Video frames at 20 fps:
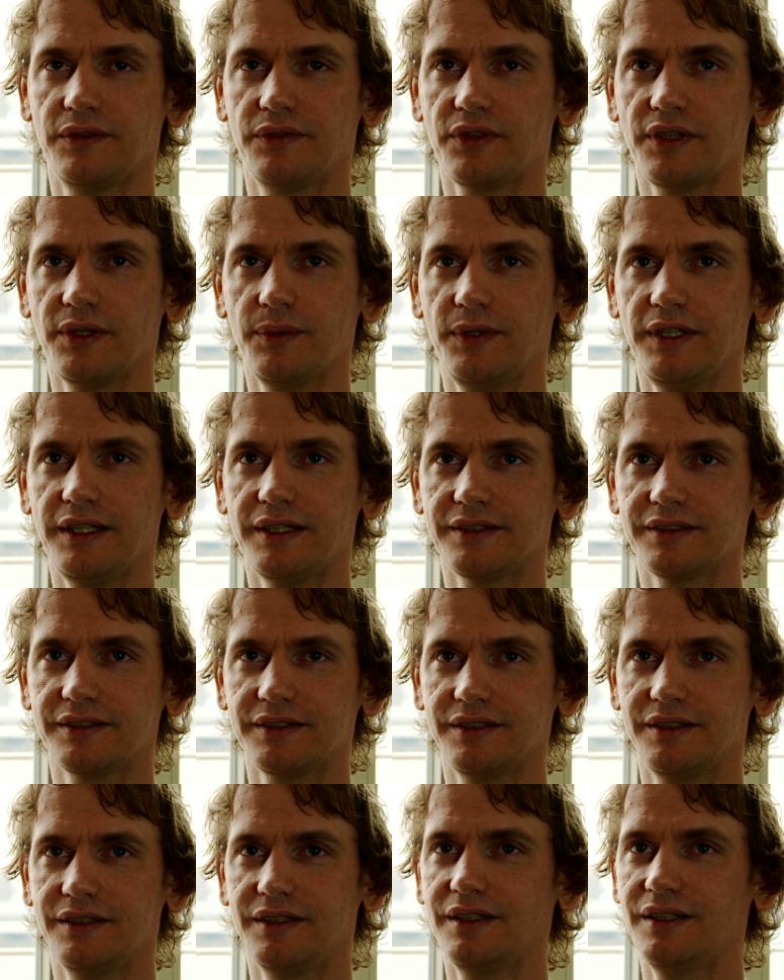3 weeks,
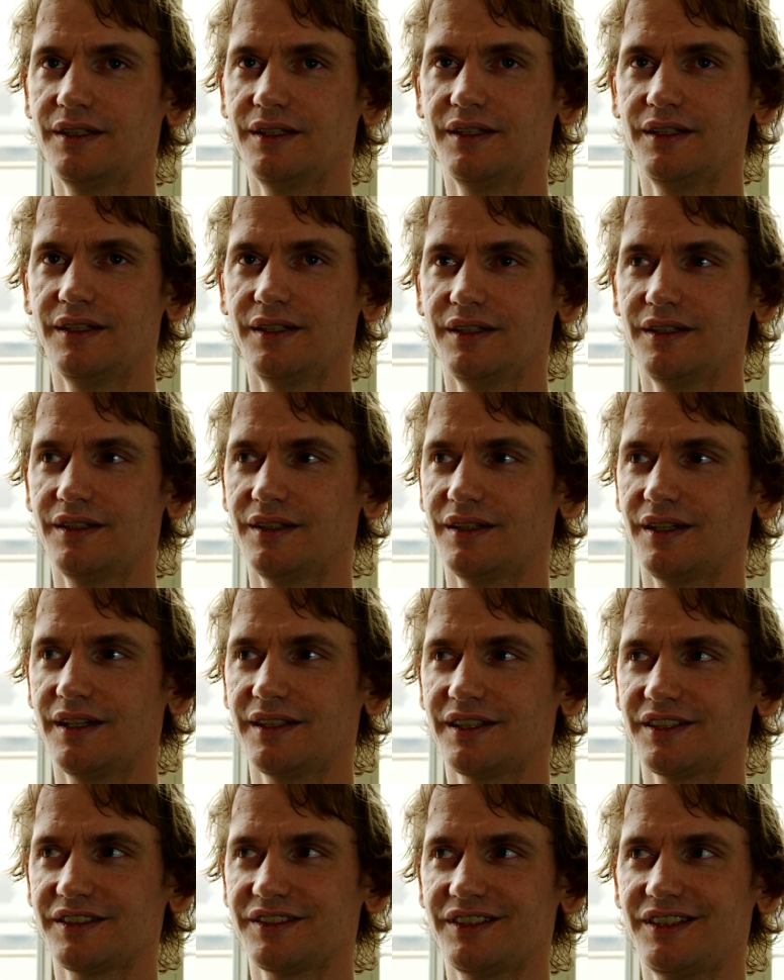
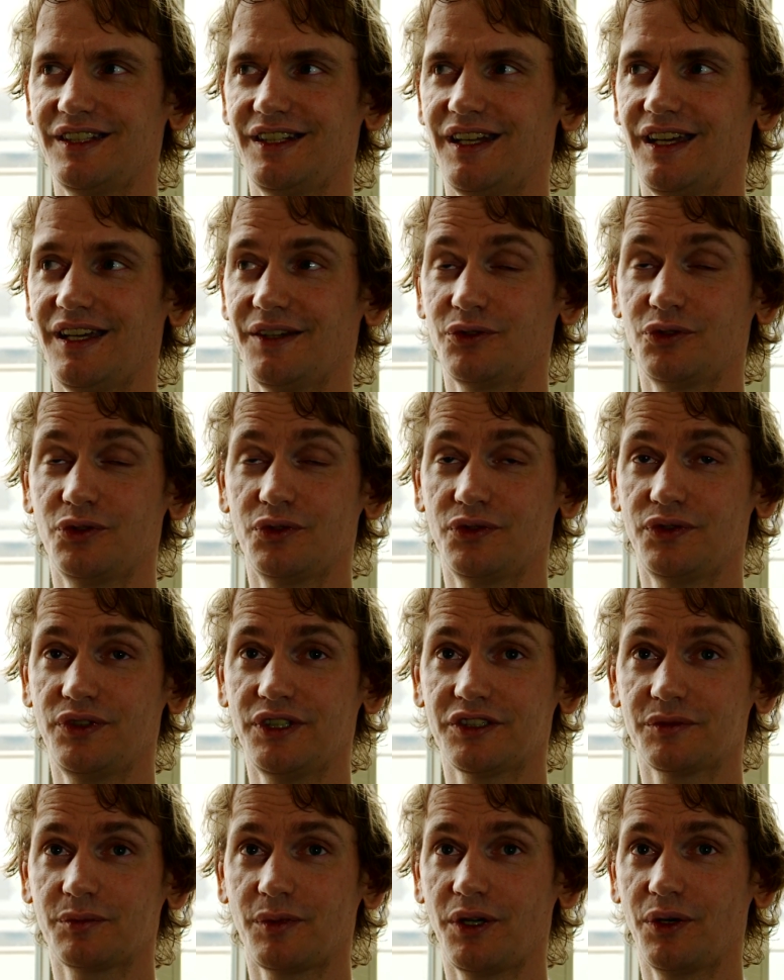and I still have to
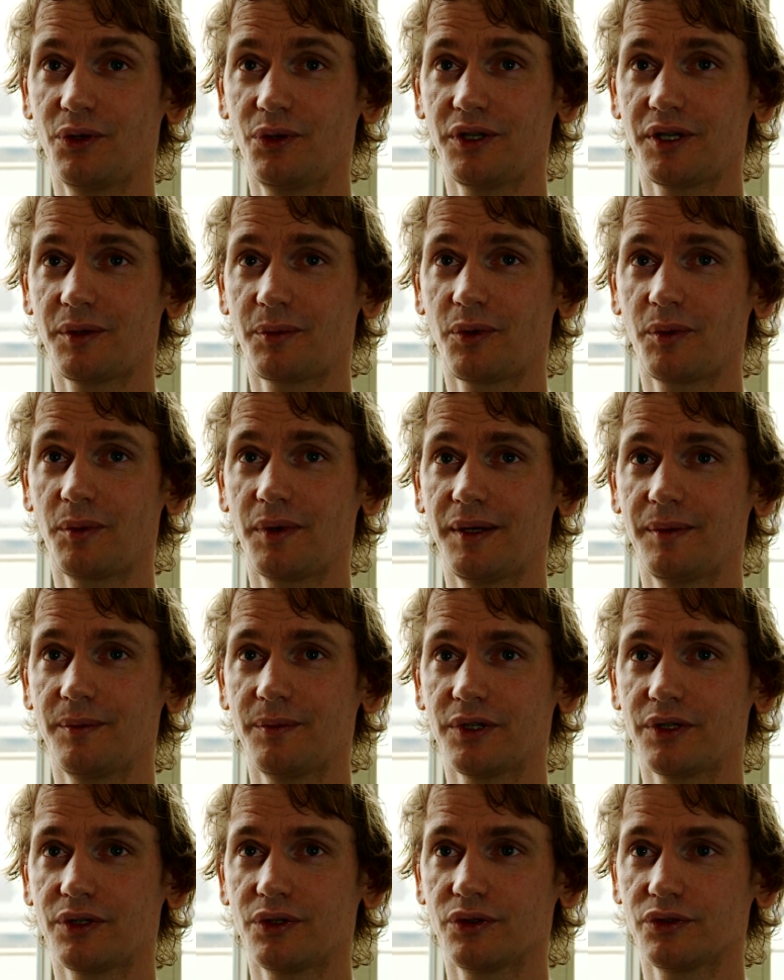fix my lawyer problem,
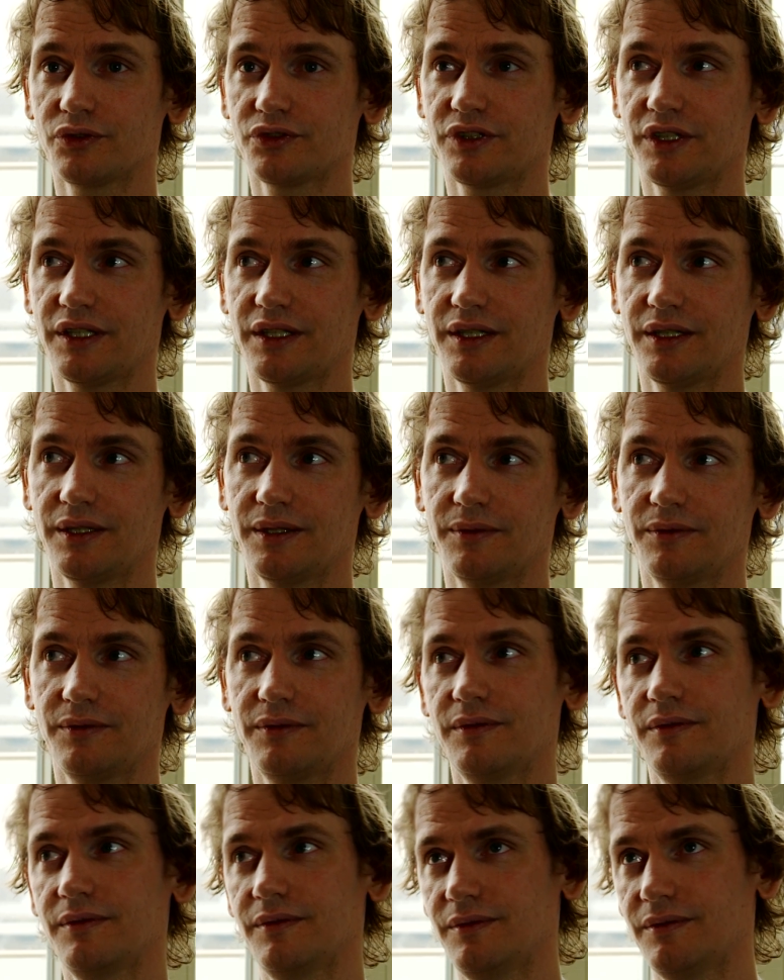because the
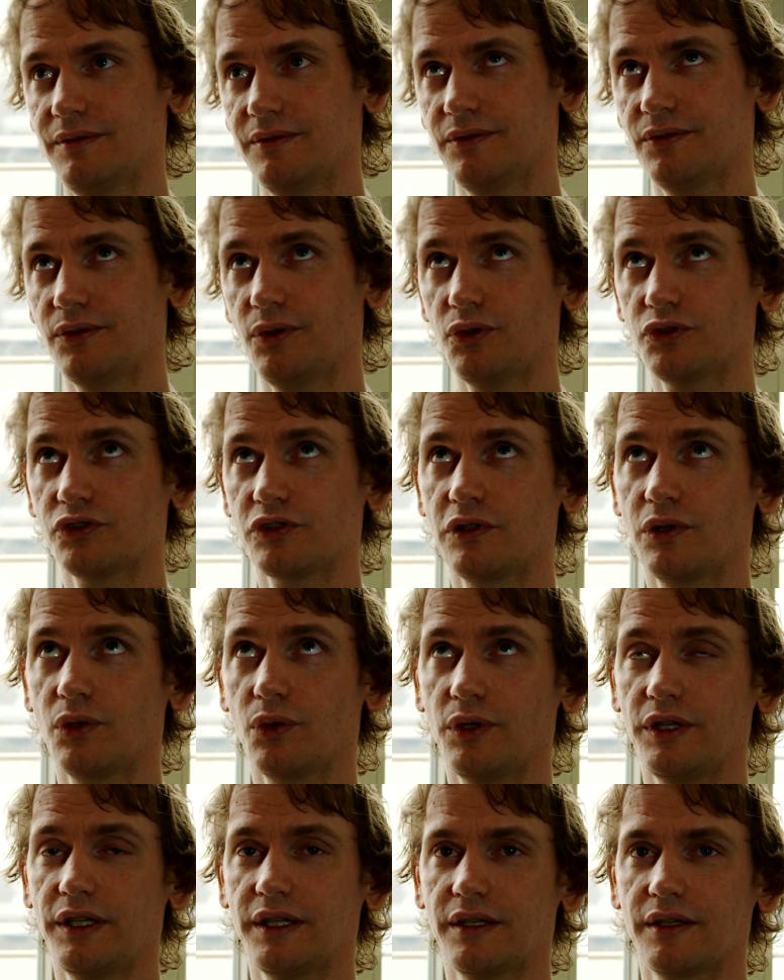first
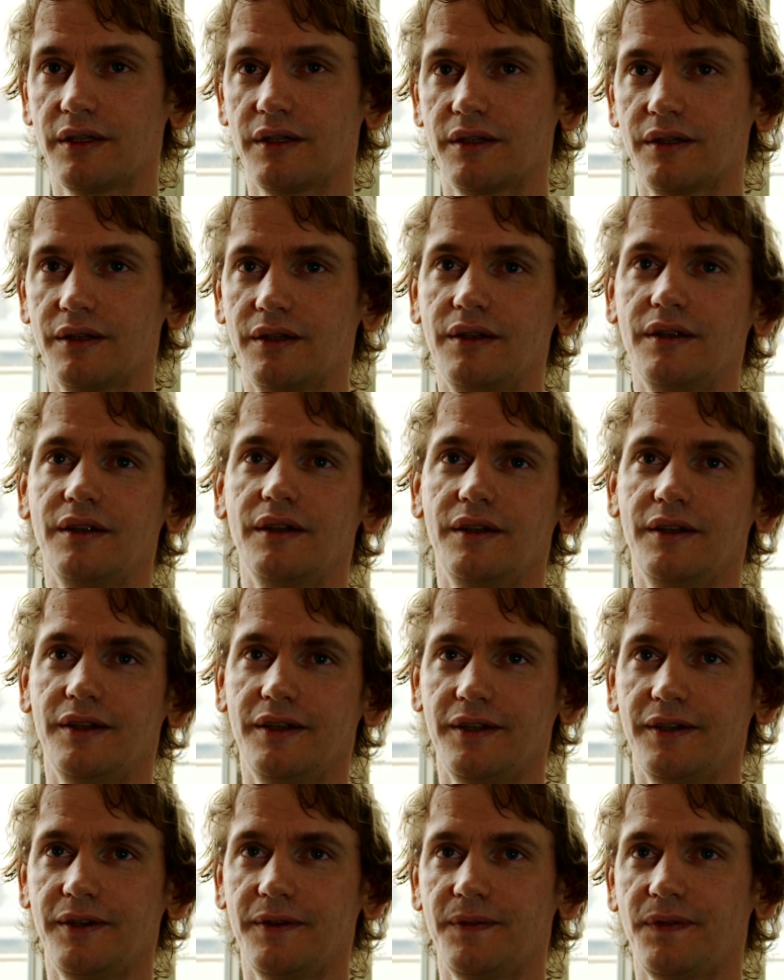lawyer
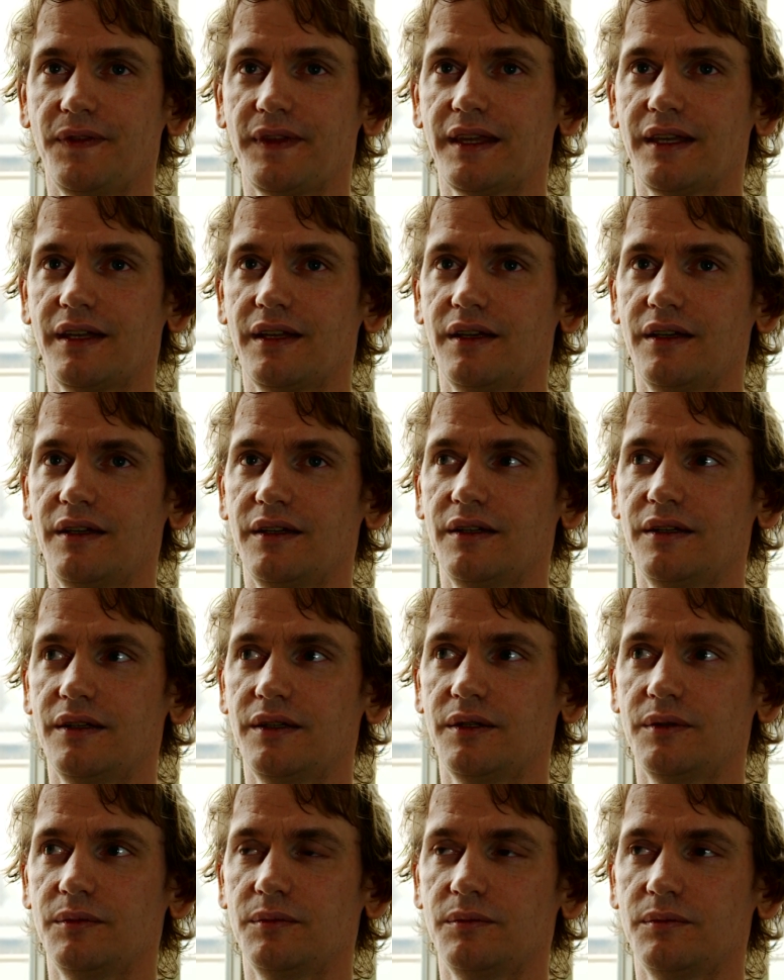
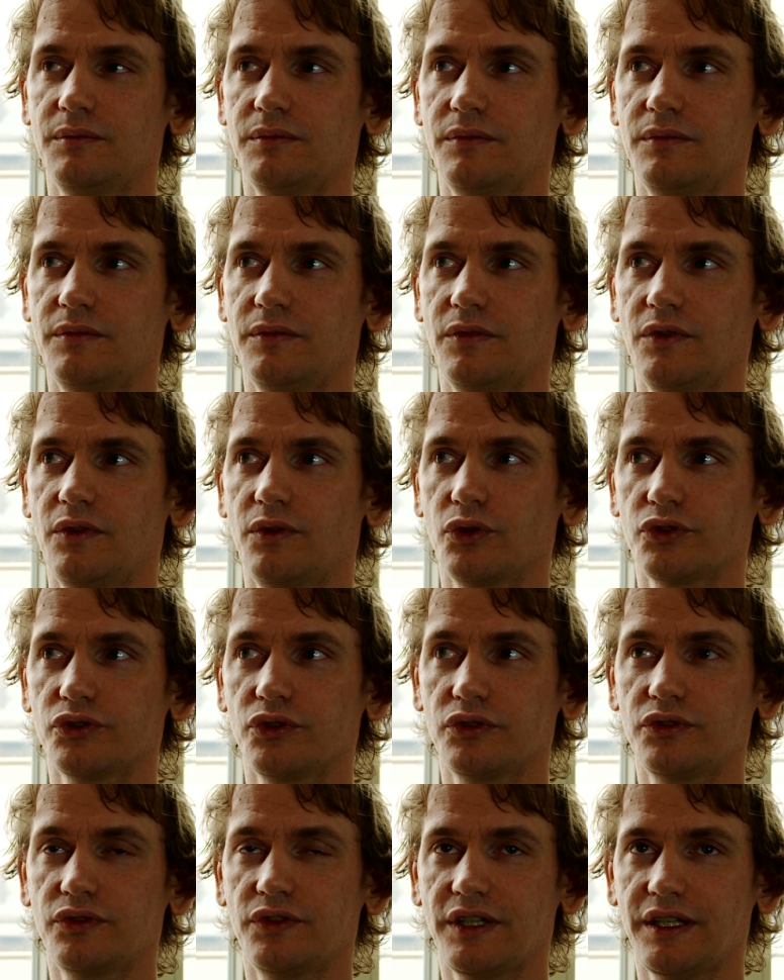was
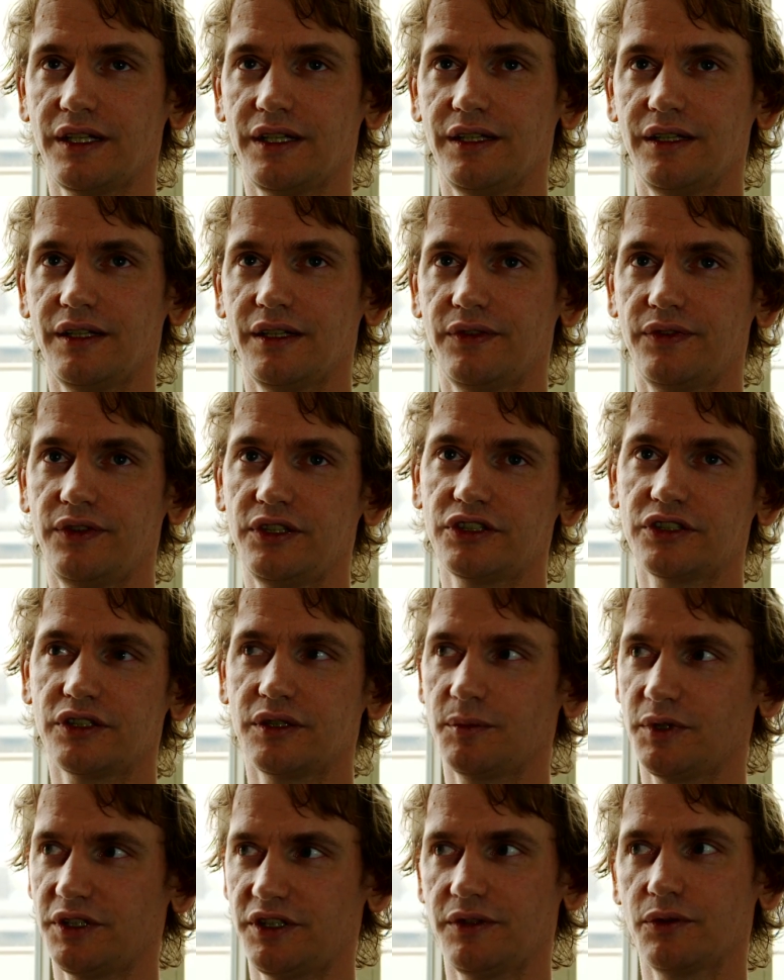not very
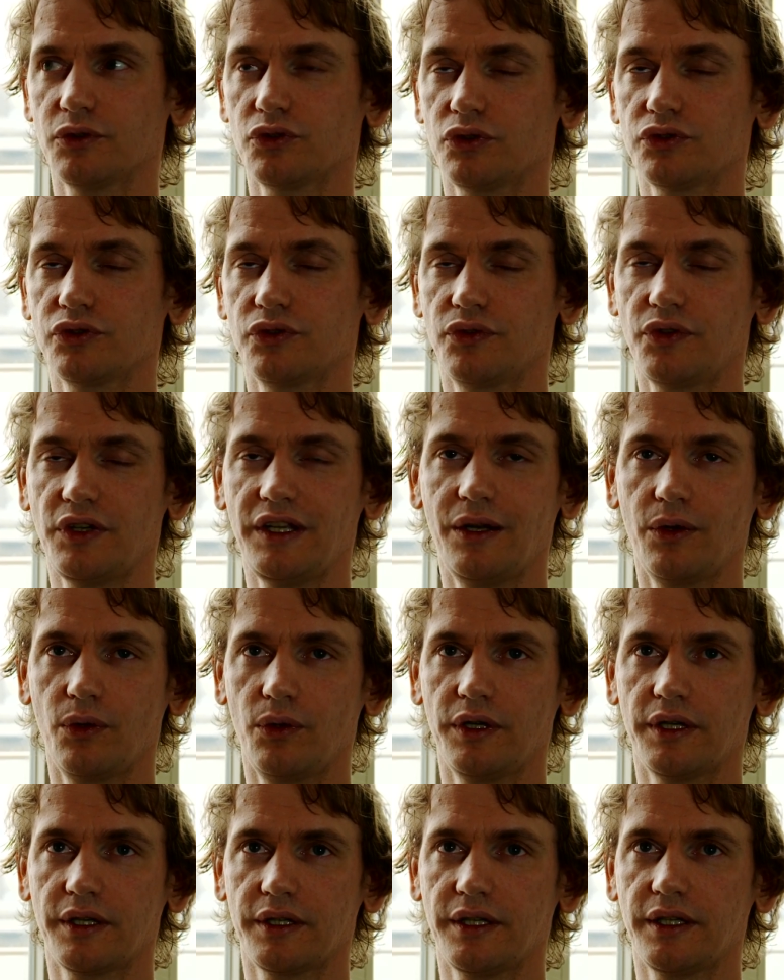efficient, but he was also free
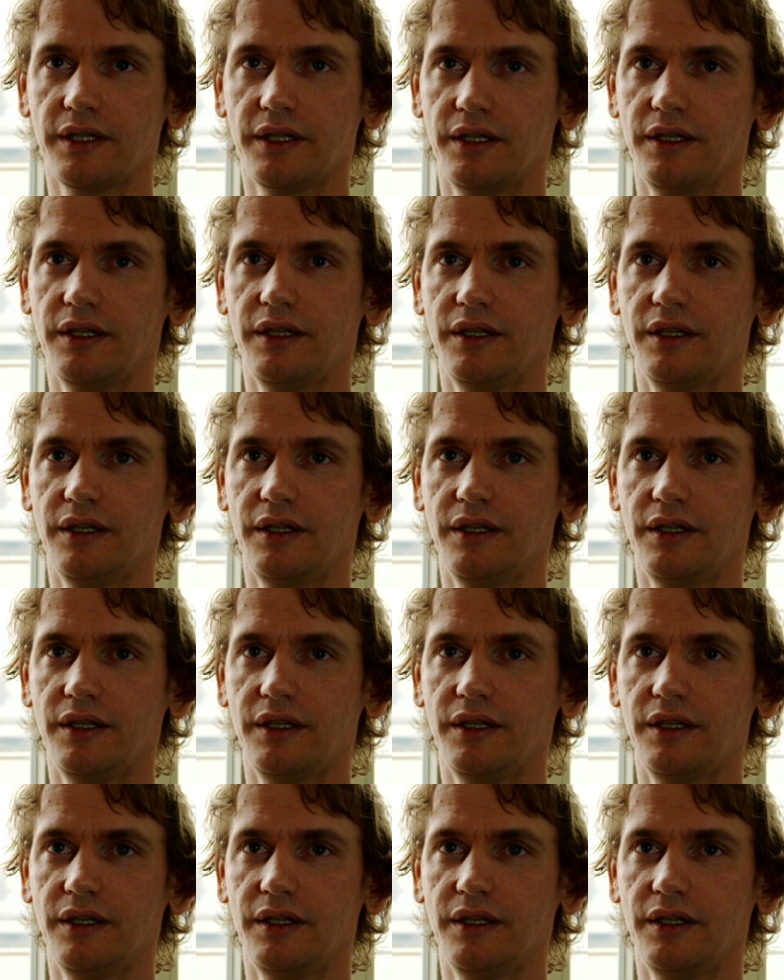lawyer then,